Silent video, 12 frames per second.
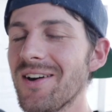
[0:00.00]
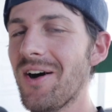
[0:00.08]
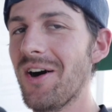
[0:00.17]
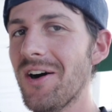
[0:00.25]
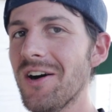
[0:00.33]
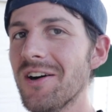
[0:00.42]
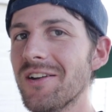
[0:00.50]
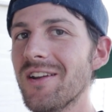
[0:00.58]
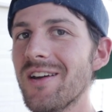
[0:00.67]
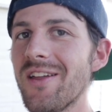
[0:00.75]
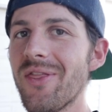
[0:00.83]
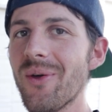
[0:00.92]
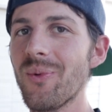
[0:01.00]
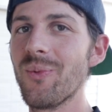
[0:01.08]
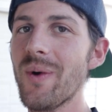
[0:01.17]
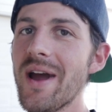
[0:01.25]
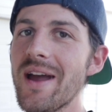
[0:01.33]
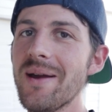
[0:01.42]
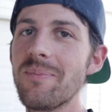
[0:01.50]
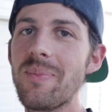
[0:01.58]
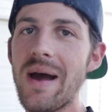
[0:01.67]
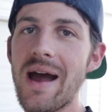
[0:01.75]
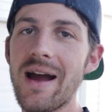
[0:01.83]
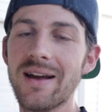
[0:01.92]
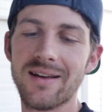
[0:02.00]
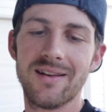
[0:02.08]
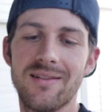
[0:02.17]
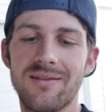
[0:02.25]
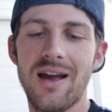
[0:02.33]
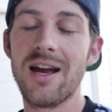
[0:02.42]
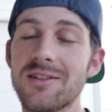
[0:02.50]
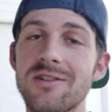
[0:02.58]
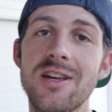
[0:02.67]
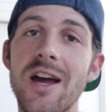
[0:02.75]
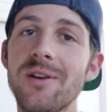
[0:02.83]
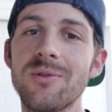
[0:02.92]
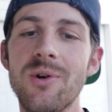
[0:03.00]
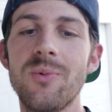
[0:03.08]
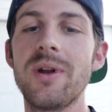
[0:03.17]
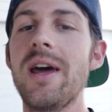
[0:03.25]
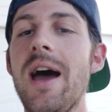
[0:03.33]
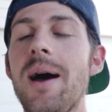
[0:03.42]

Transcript: on the way back. Actually, I don't know when it